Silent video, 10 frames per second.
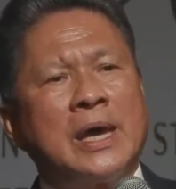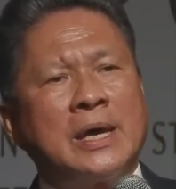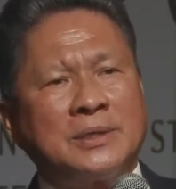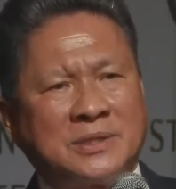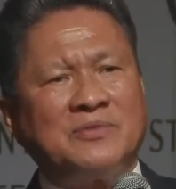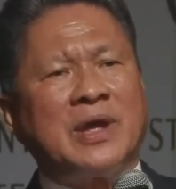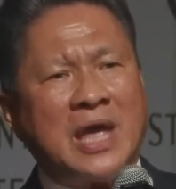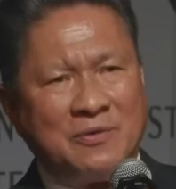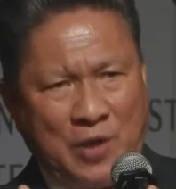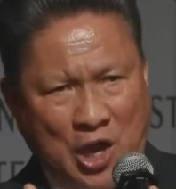civil
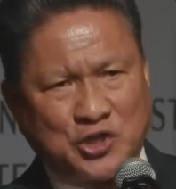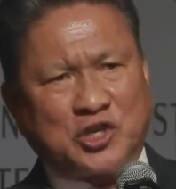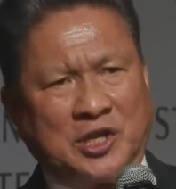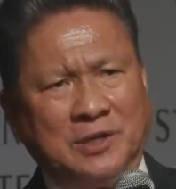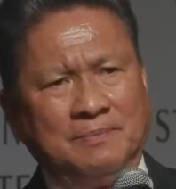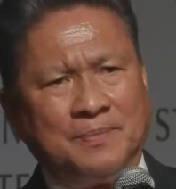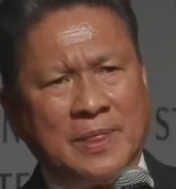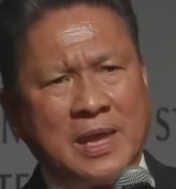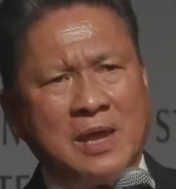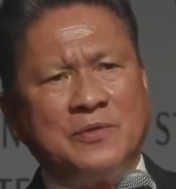aviation
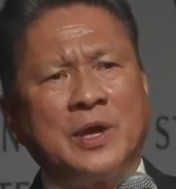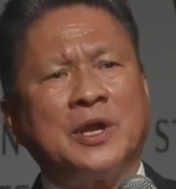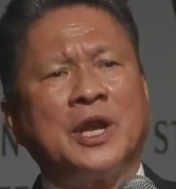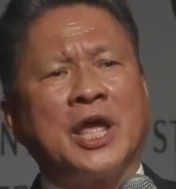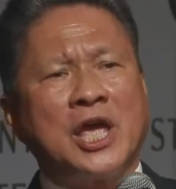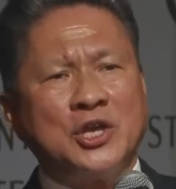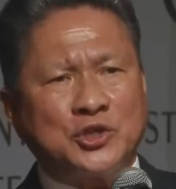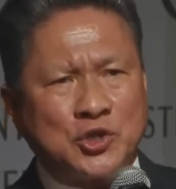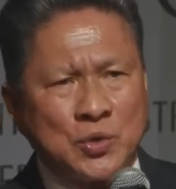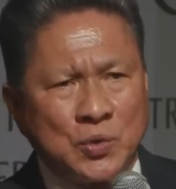if you have any
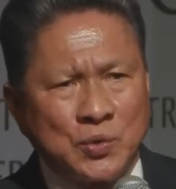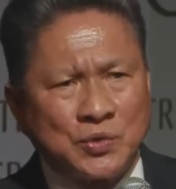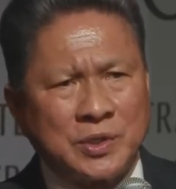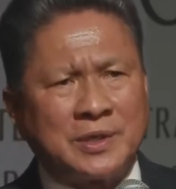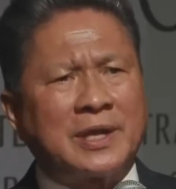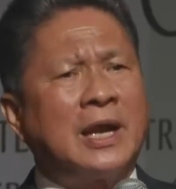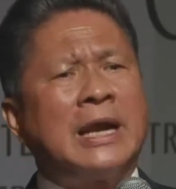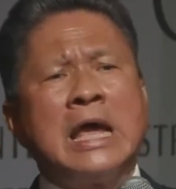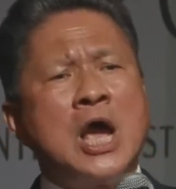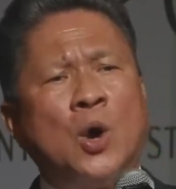issues and things
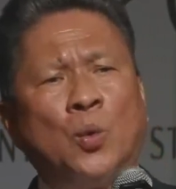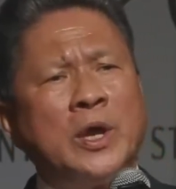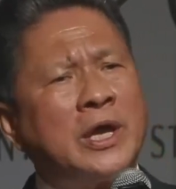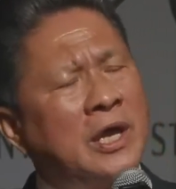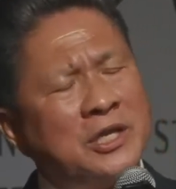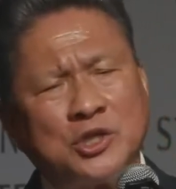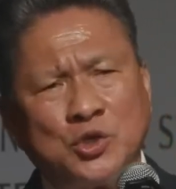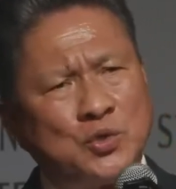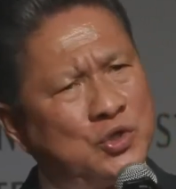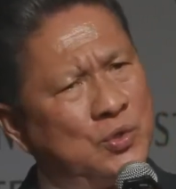like that. We can
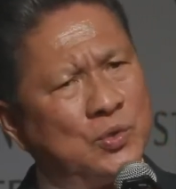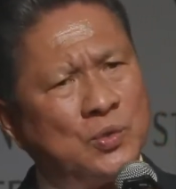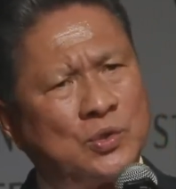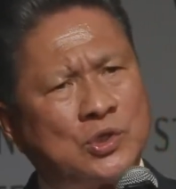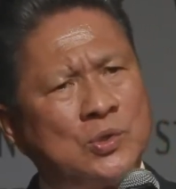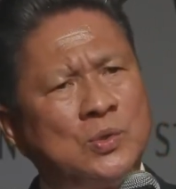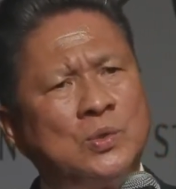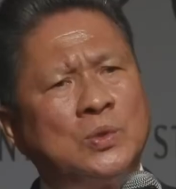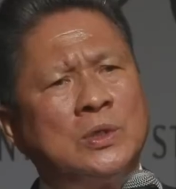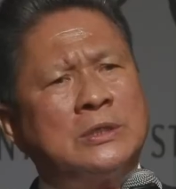introduce you
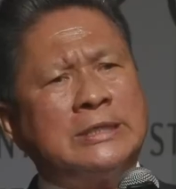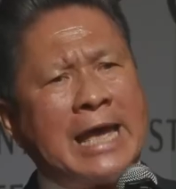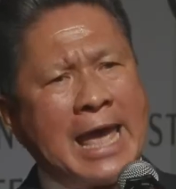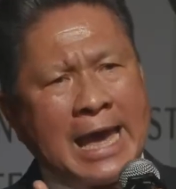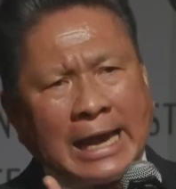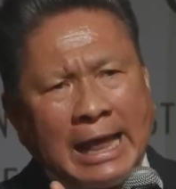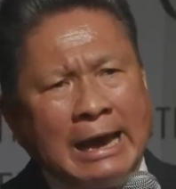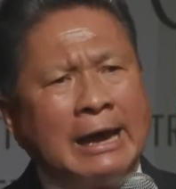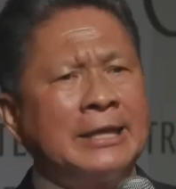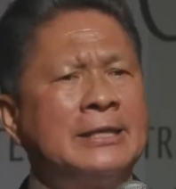to the
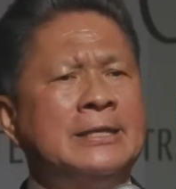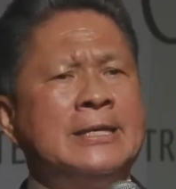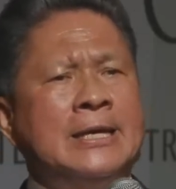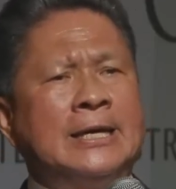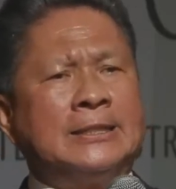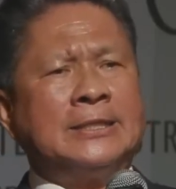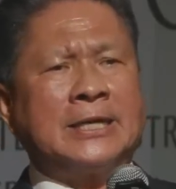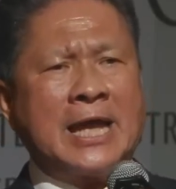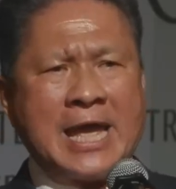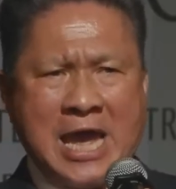airline, uh, the
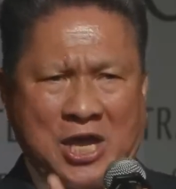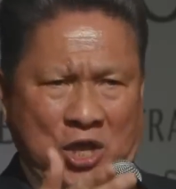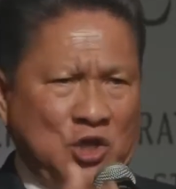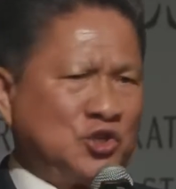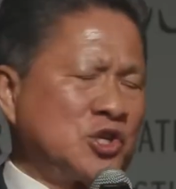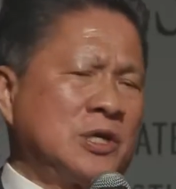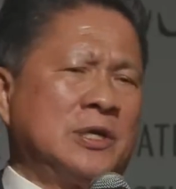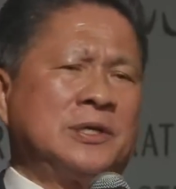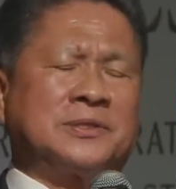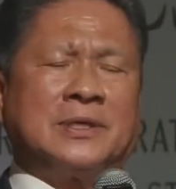Air
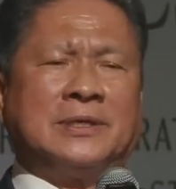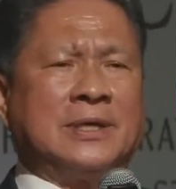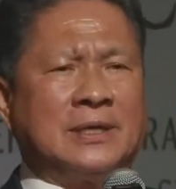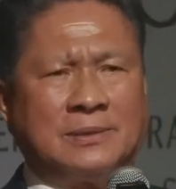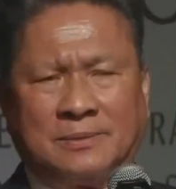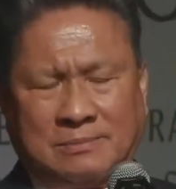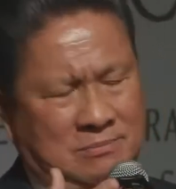Asia's and uh,